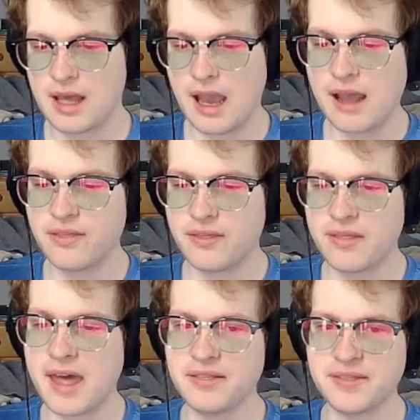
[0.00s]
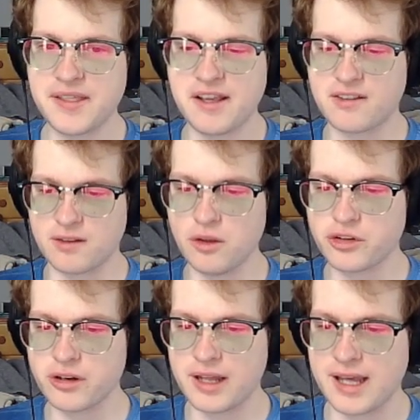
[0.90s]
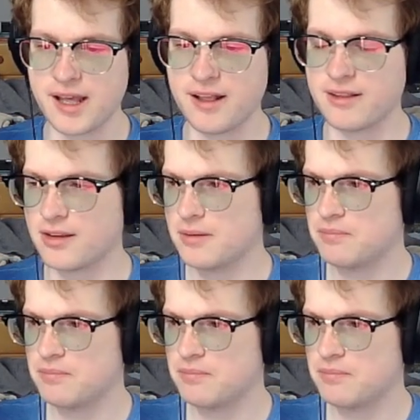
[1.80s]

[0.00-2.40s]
And then the solution is,